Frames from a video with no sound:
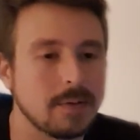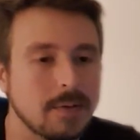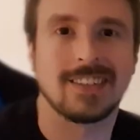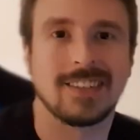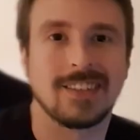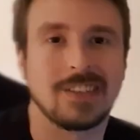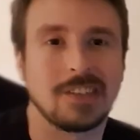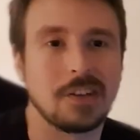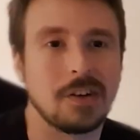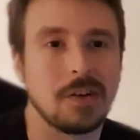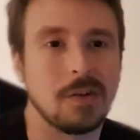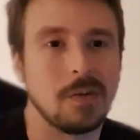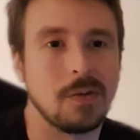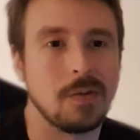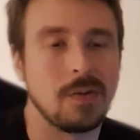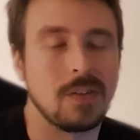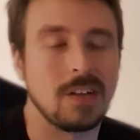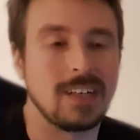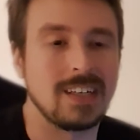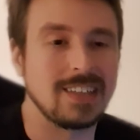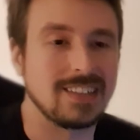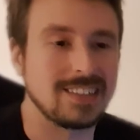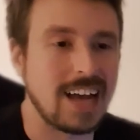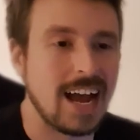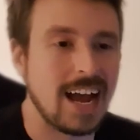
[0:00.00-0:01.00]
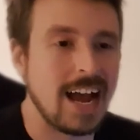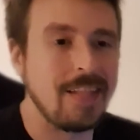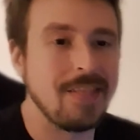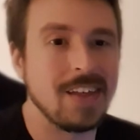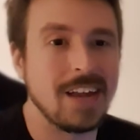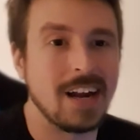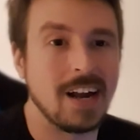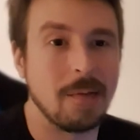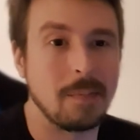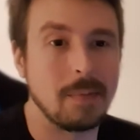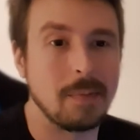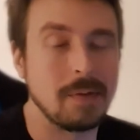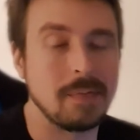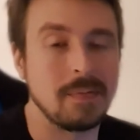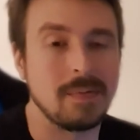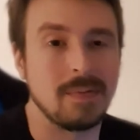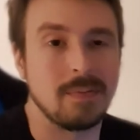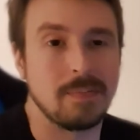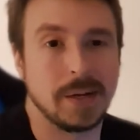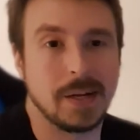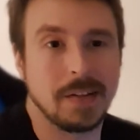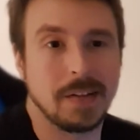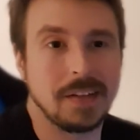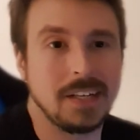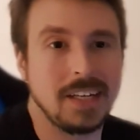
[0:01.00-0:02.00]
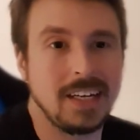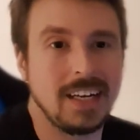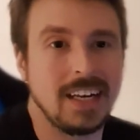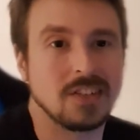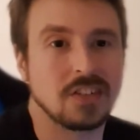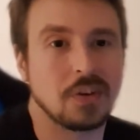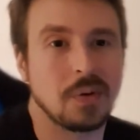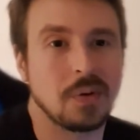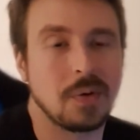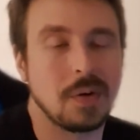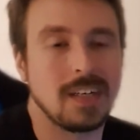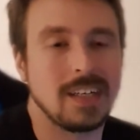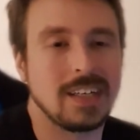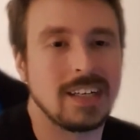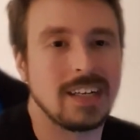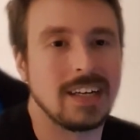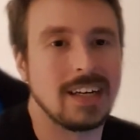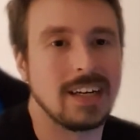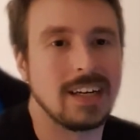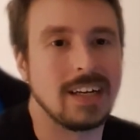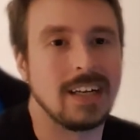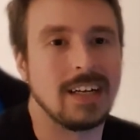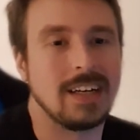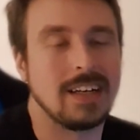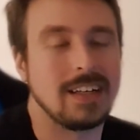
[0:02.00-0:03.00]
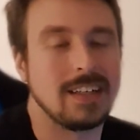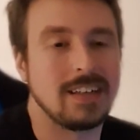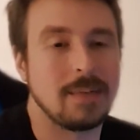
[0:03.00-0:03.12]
So the design that I'll be building is going to